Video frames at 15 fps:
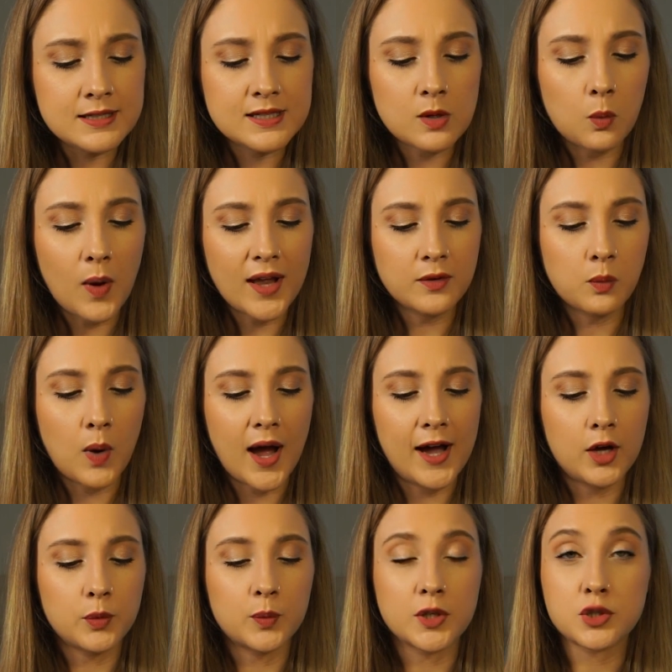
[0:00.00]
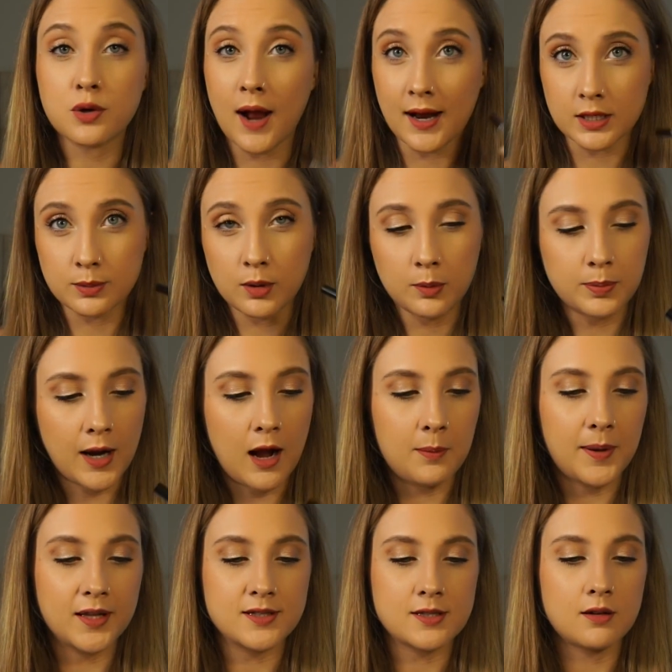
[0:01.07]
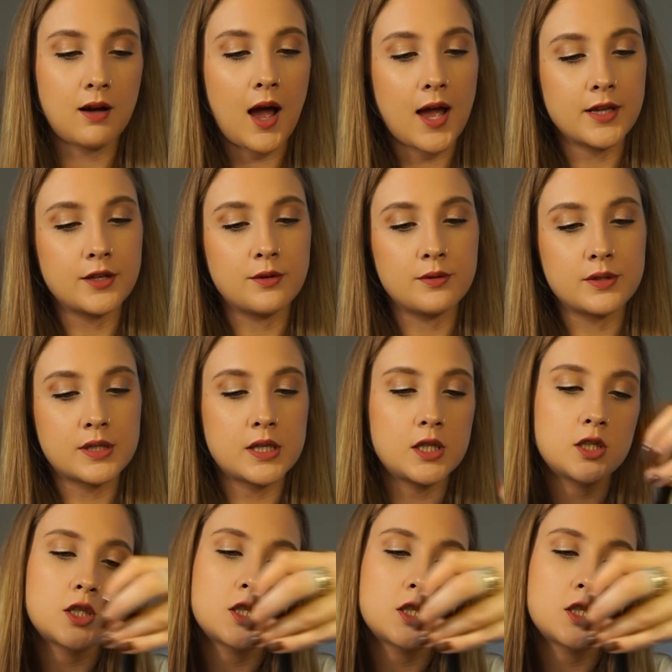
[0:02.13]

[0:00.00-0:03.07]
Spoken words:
the Wet n Wild retractable brow pencil. I use the